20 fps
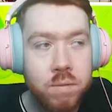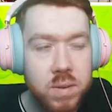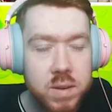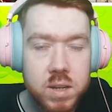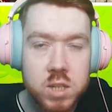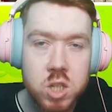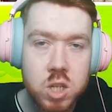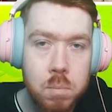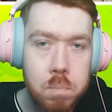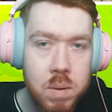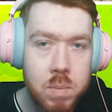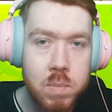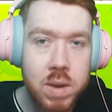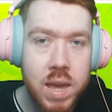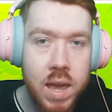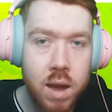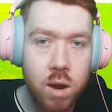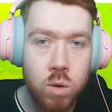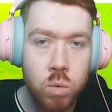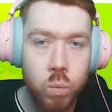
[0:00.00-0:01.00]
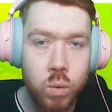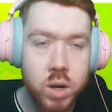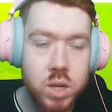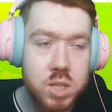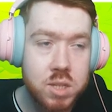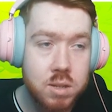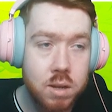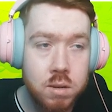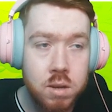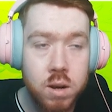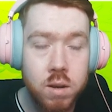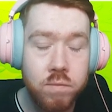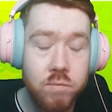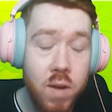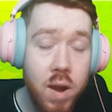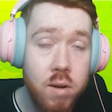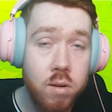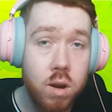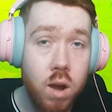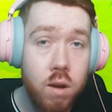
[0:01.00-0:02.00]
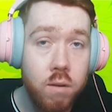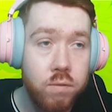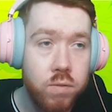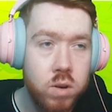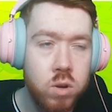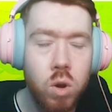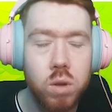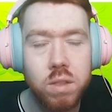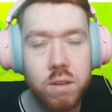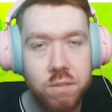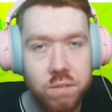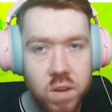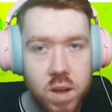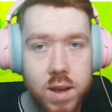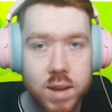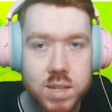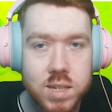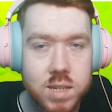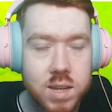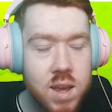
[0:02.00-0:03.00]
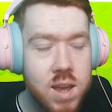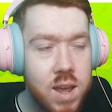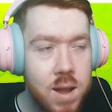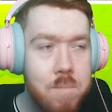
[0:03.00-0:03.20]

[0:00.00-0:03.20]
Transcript: think it should be Mael, which, you know, fair enough, not the first.